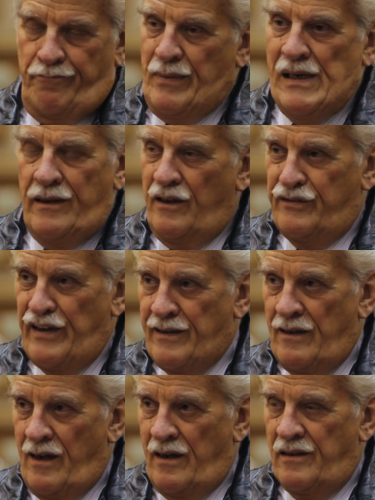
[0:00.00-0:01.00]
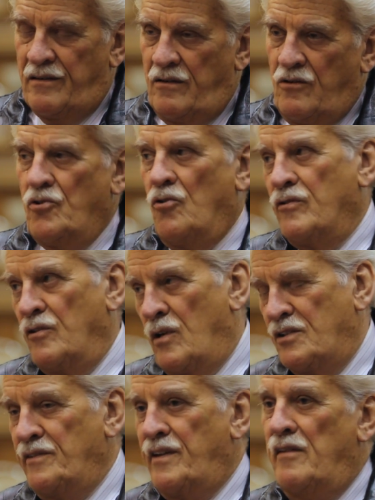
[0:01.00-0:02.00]
building a satellite. Oh no, the
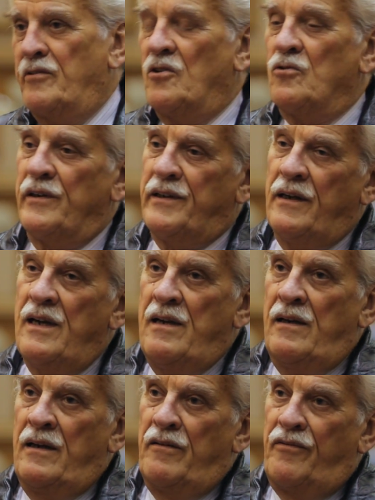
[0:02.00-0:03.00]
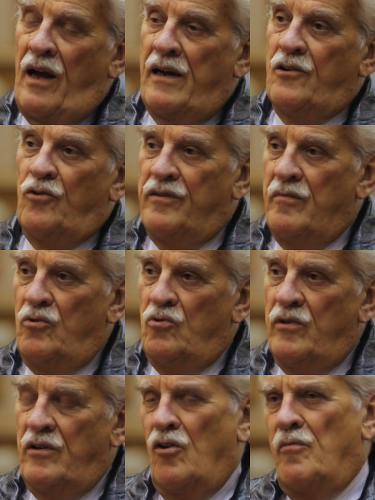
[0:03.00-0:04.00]
Russians have it already. Flying to the
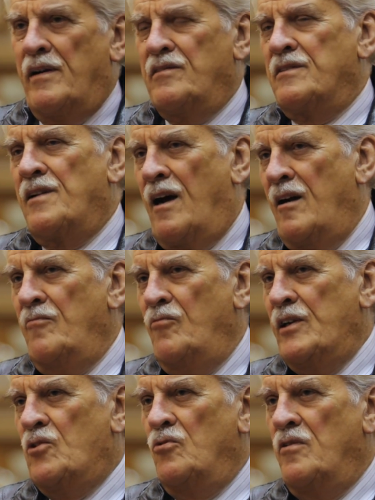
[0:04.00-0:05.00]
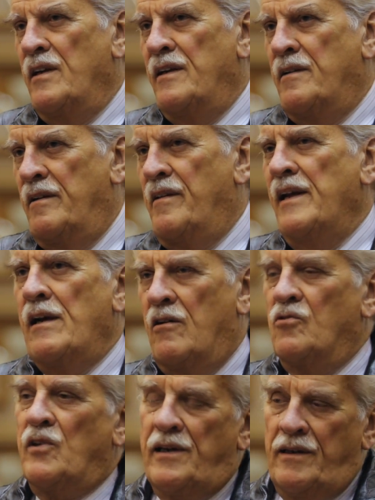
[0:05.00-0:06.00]
moon. No, by the time we do that, they
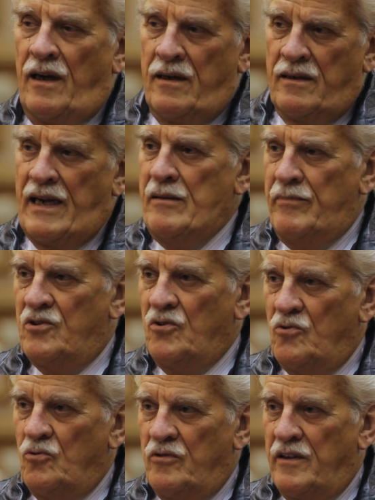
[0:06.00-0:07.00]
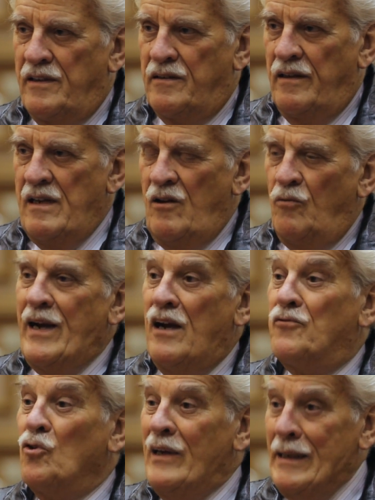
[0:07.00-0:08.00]
already are uh, able to do that. We
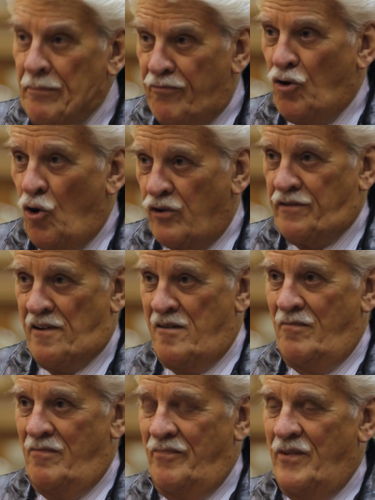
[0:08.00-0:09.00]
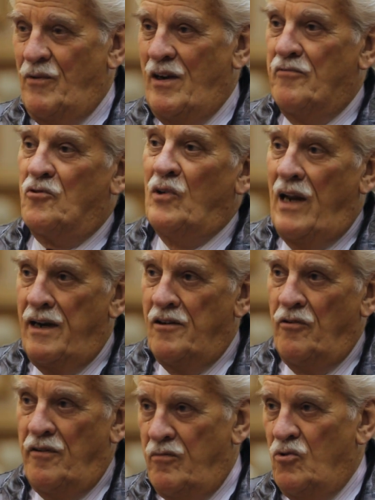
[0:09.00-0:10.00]
have to leapfrog them. We have to
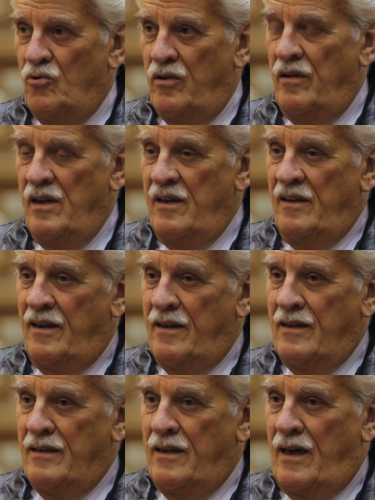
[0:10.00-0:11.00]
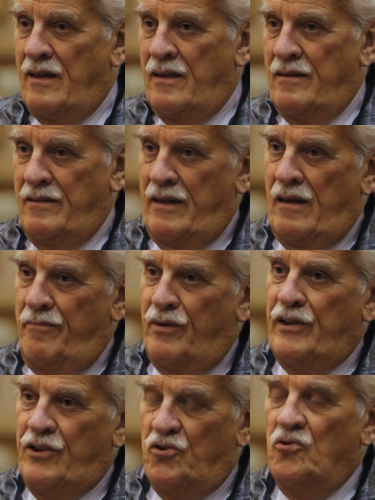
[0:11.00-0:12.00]
land on the moon. Uh, I, am
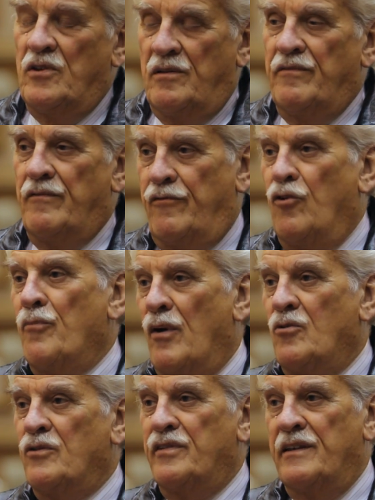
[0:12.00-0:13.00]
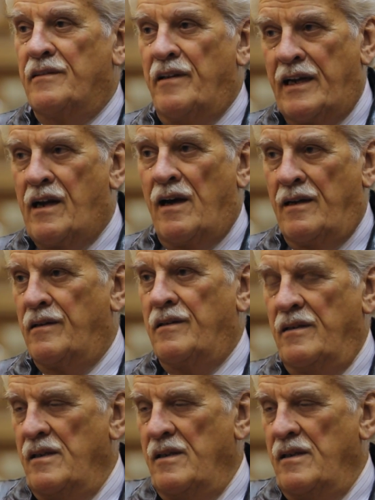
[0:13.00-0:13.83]
pretty sure, von Braun said, they can't